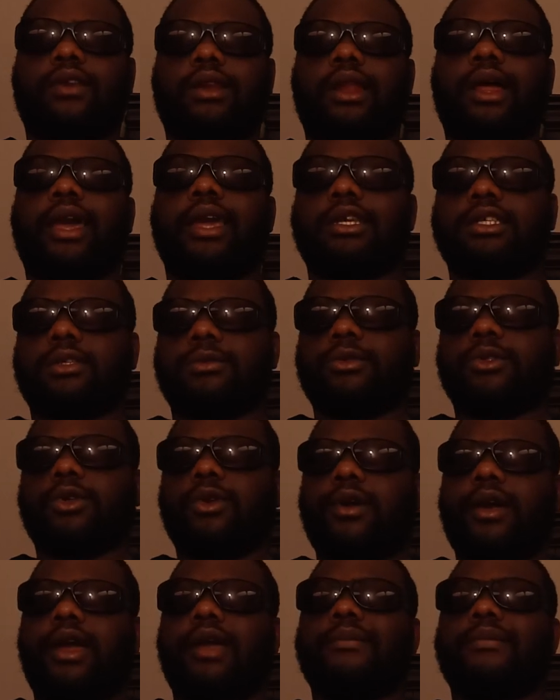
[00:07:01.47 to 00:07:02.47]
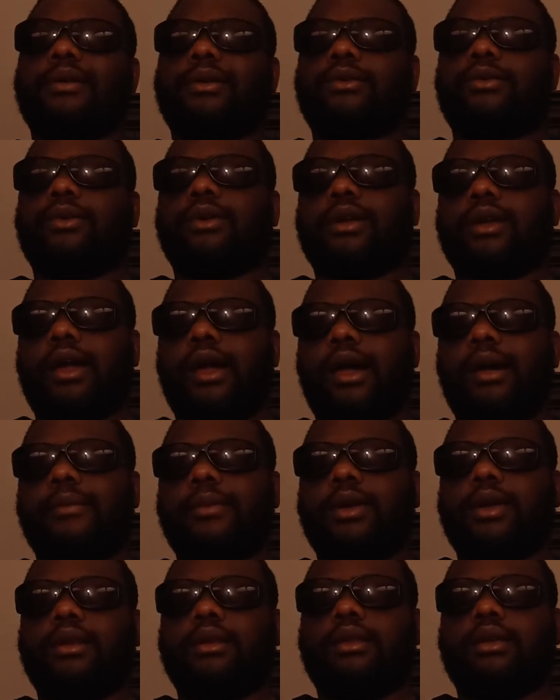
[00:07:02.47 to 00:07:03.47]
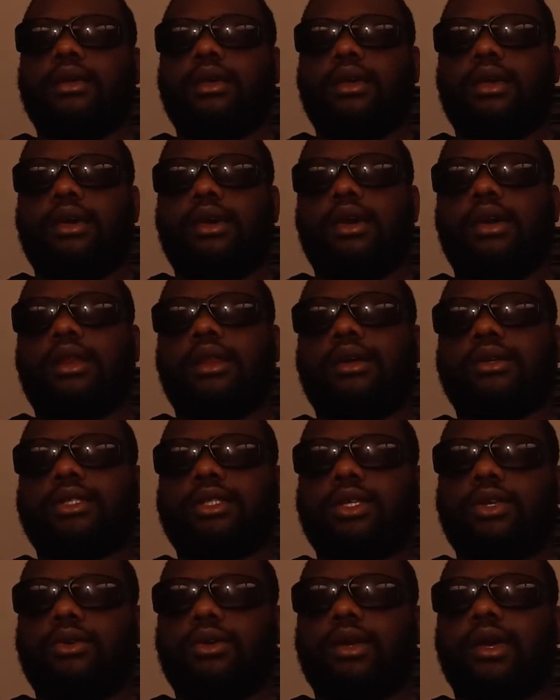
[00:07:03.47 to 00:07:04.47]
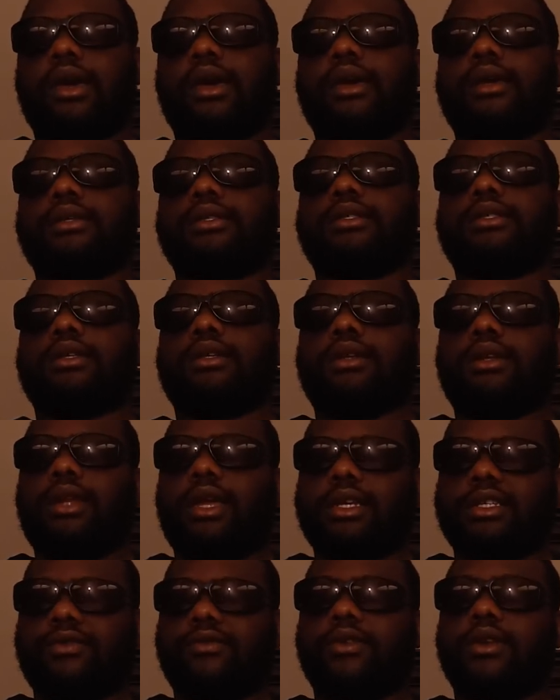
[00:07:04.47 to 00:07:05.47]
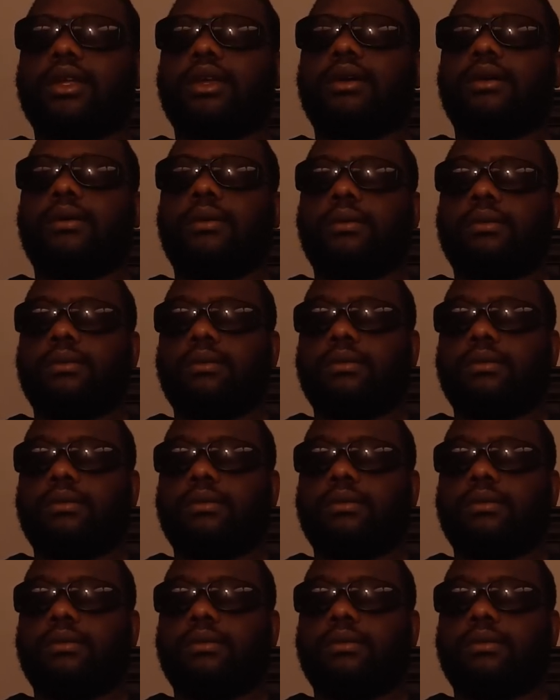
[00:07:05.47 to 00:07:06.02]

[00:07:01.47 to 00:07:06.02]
a like, subscribe, and or comment, and I'll see you guys in the next video.